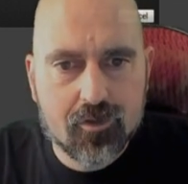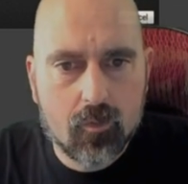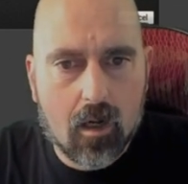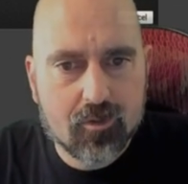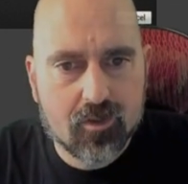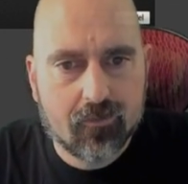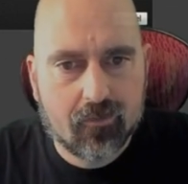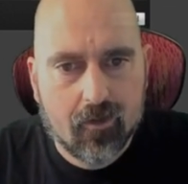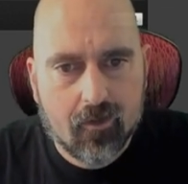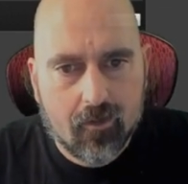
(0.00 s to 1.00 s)
And there's two
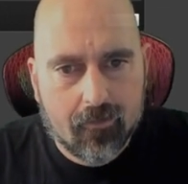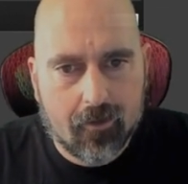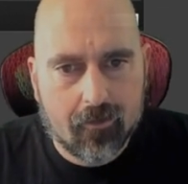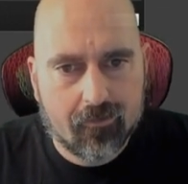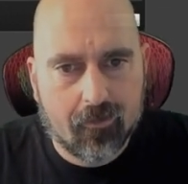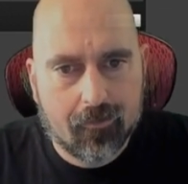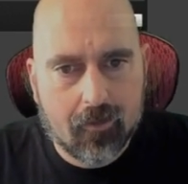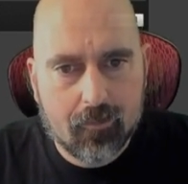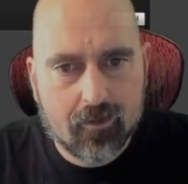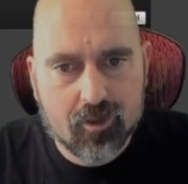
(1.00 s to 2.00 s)
options.
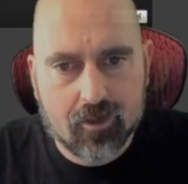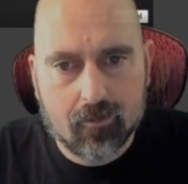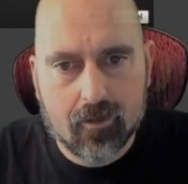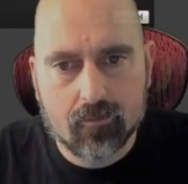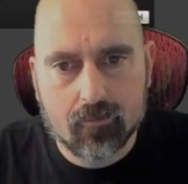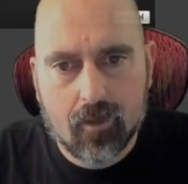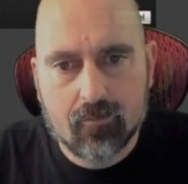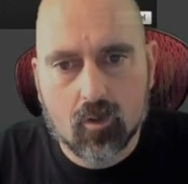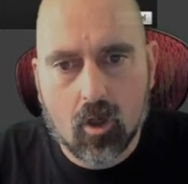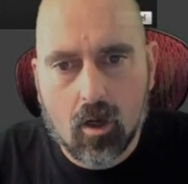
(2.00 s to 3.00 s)
There's the thumbnail generator
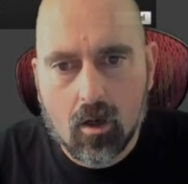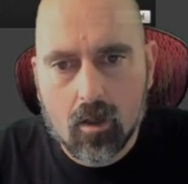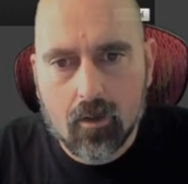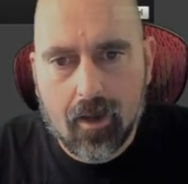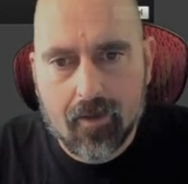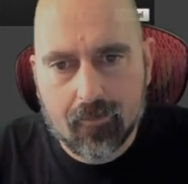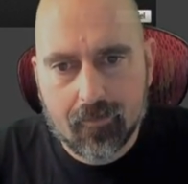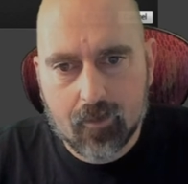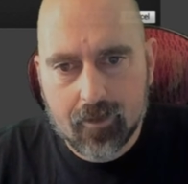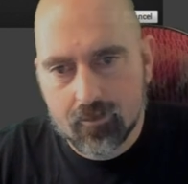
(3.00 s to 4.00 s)
level car
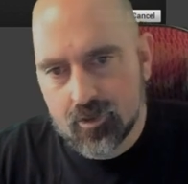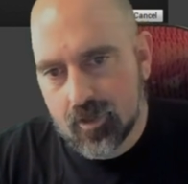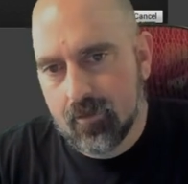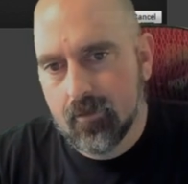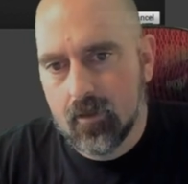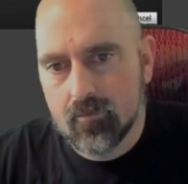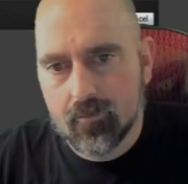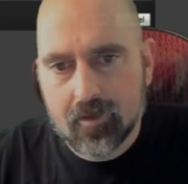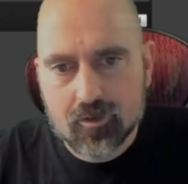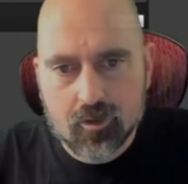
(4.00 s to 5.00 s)
and the thumbnail
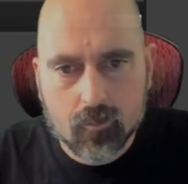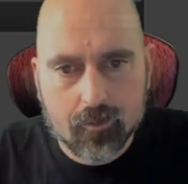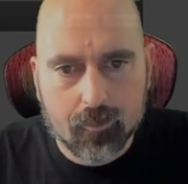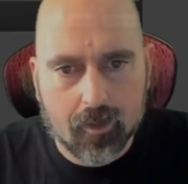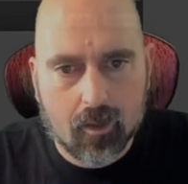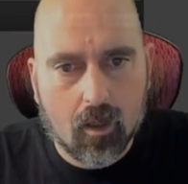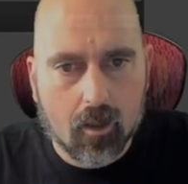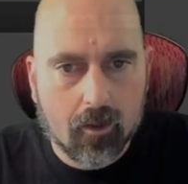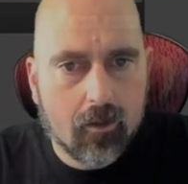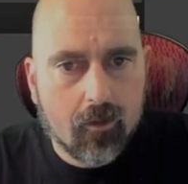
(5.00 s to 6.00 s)
generator level fixture. We're
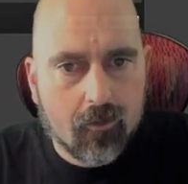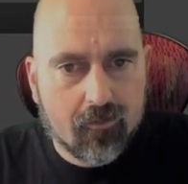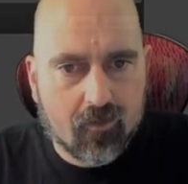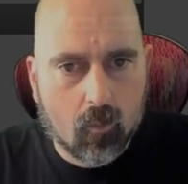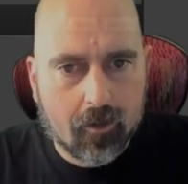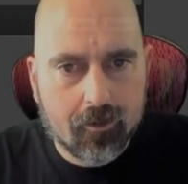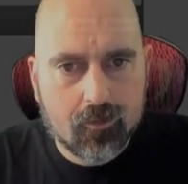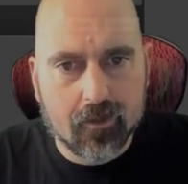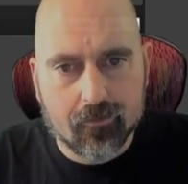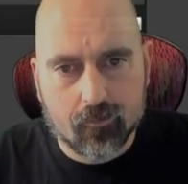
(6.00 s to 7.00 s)
doing a car. So
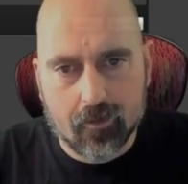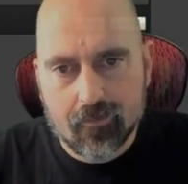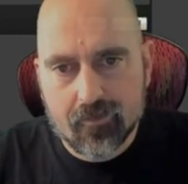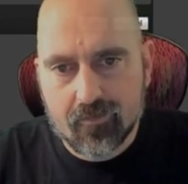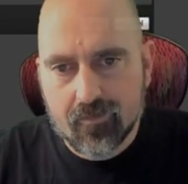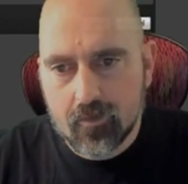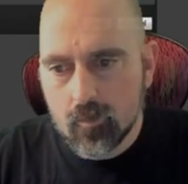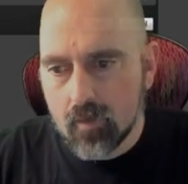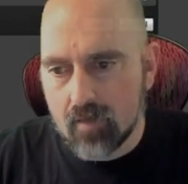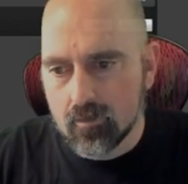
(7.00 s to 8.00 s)
we're going to do this one. And this
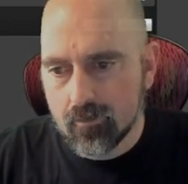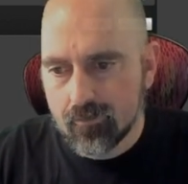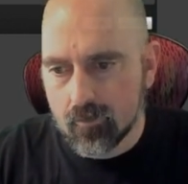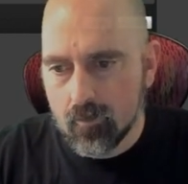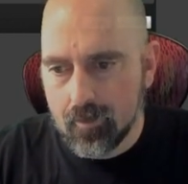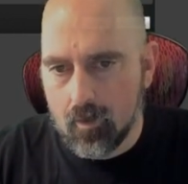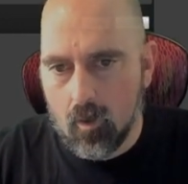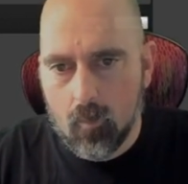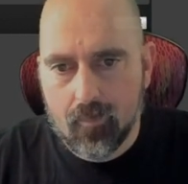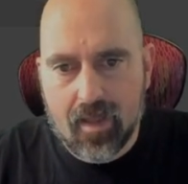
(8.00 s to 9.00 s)
is the new level. So
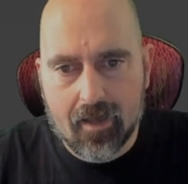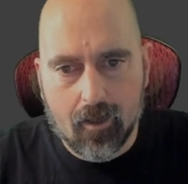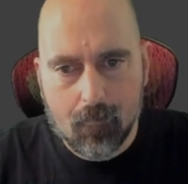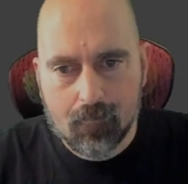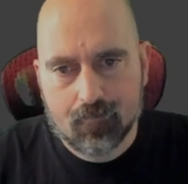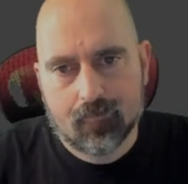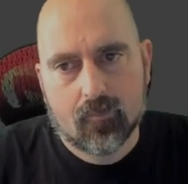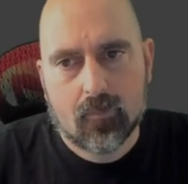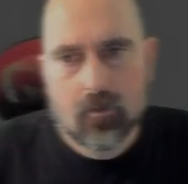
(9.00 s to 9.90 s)
go ahead and open that up.